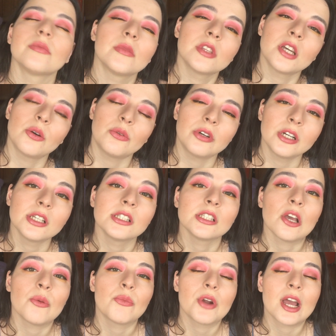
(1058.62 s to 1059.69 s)
there was
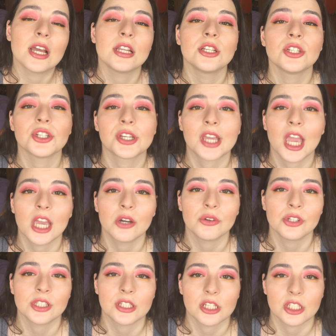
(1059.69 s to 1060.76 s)
a brand,
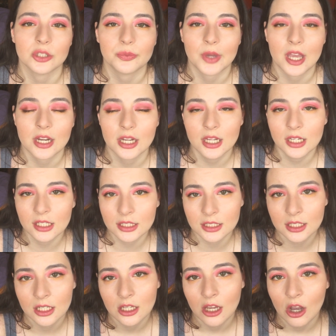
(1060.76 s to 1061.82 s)
Chaos Cosmetics,